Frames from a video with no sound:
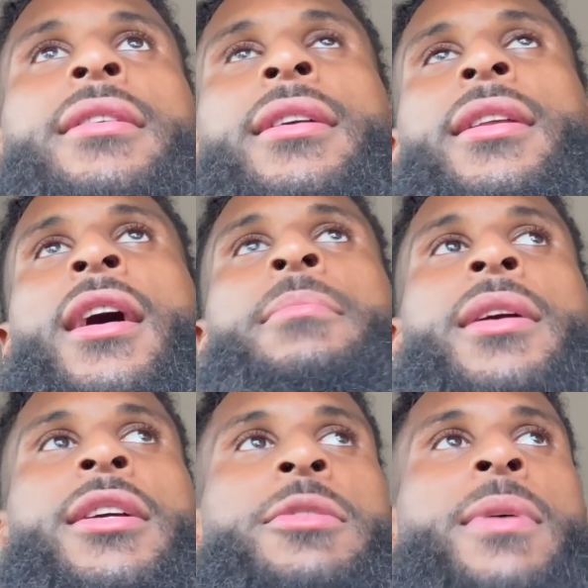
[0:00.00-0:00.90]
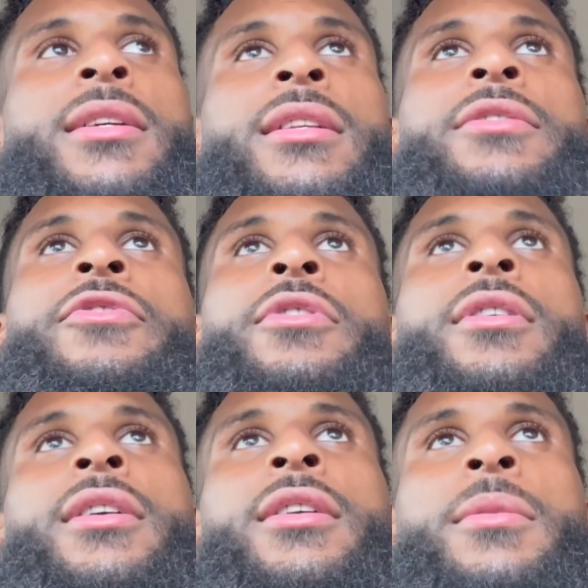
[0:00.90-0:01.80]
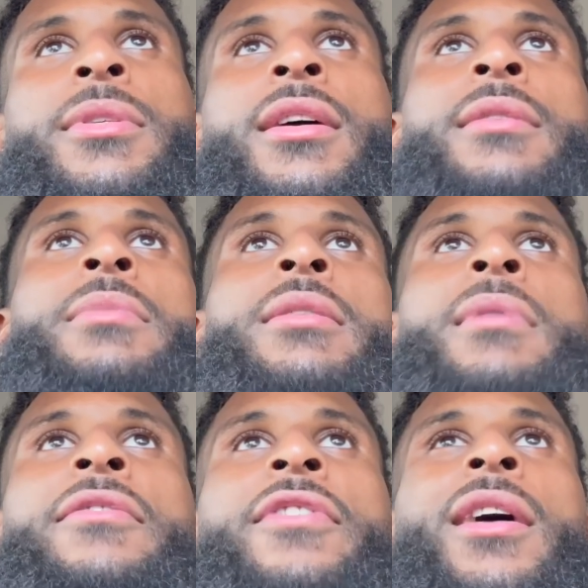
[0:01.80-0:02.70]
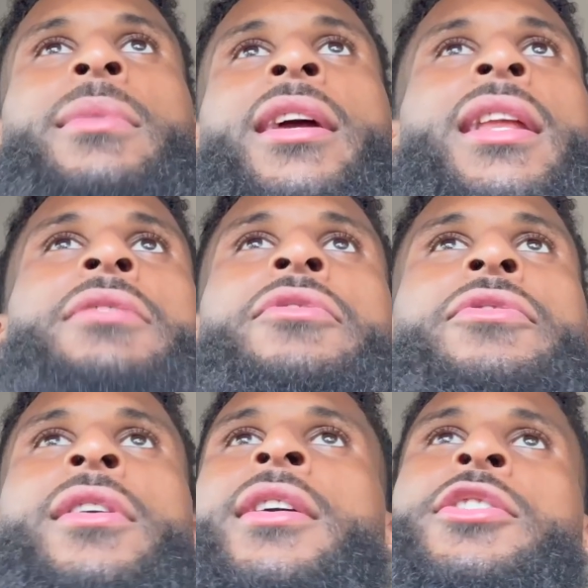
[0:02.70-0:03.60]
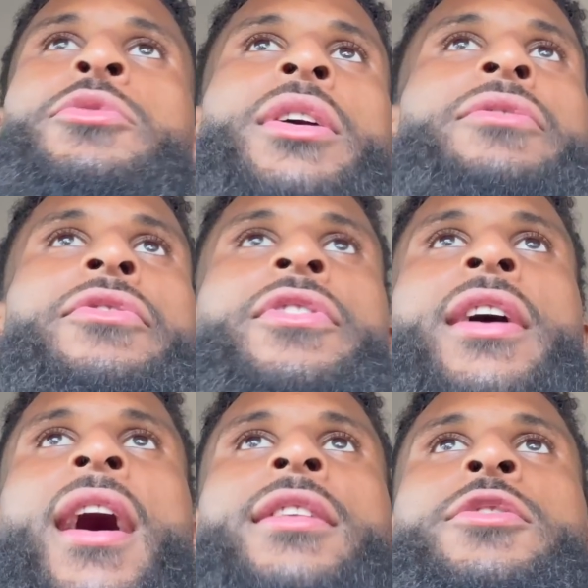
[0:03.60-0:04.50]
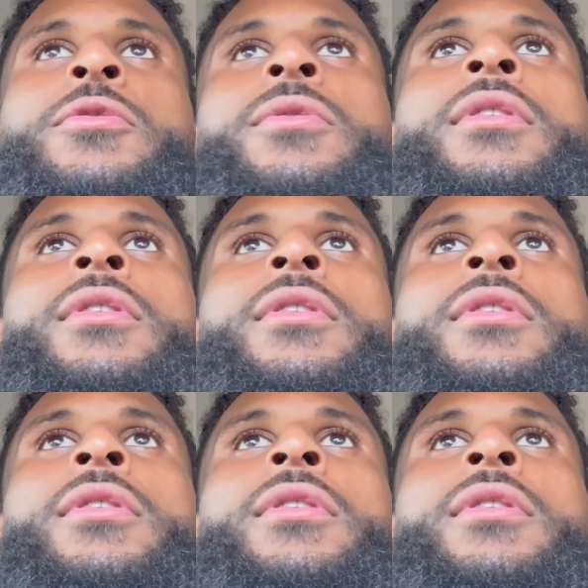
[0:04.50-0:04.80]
You know what I mean? Especially for, you know what I'm saying, me and my family and even shoot, even for y'all too.